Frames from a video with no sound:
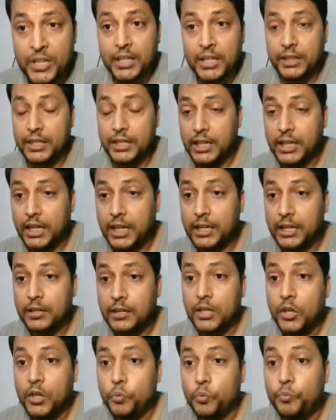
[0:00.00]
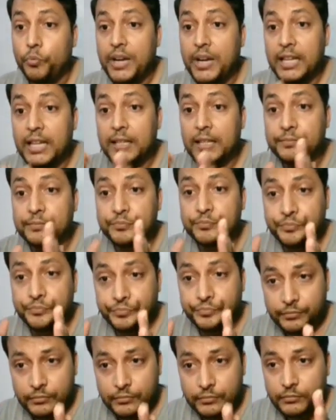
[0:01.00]
They are well
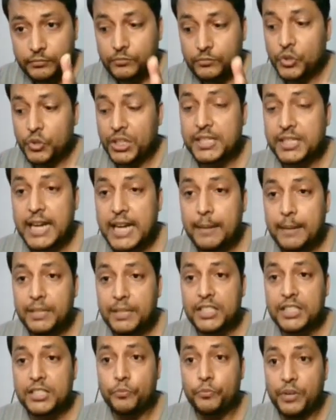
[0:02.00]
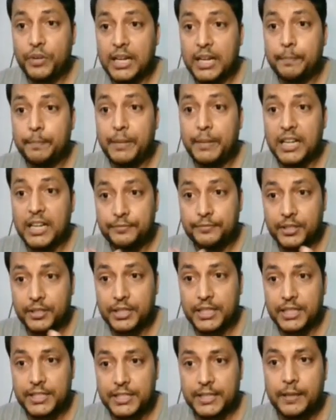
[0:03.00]
established, well
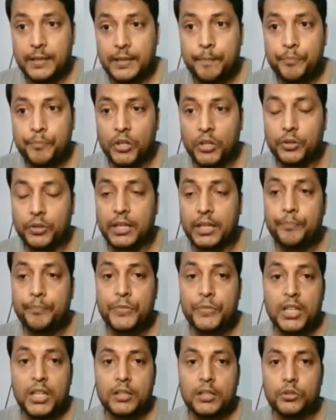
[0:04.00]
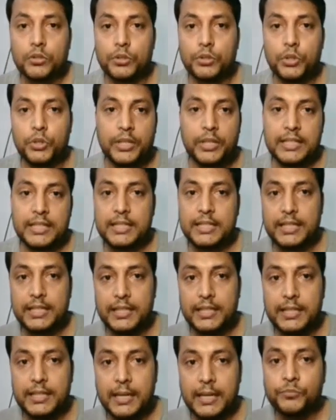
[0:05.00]
bifurcated. Okay, so you can see
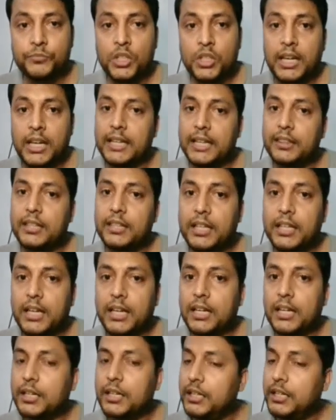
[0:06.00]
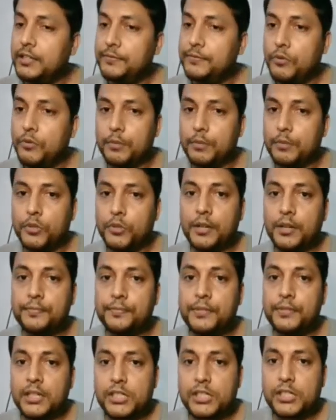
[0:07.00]
them, and they are again formed of
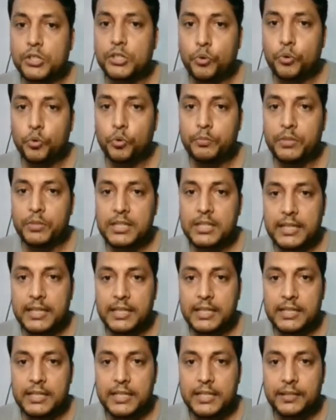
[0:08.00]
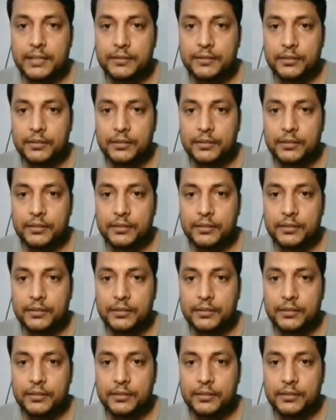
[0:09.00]
stromal cells.